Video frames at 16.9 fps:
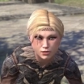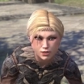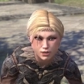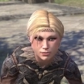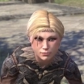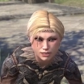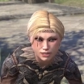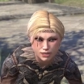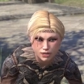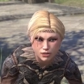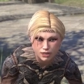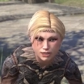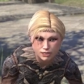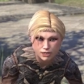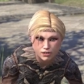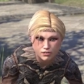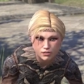Just because
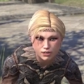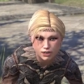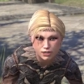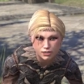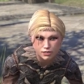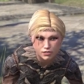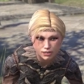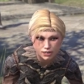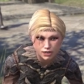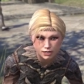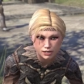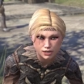I can sense the